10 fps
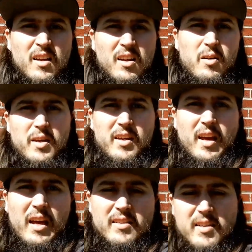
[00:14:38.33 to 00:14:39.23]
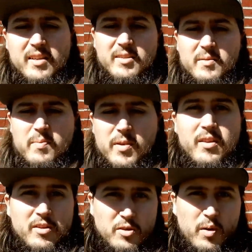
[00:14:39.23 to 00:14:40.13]
Okay guys, it's
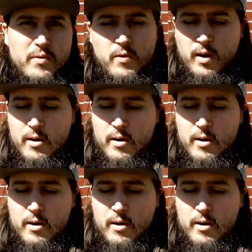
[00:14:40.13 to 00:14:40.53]
been the 24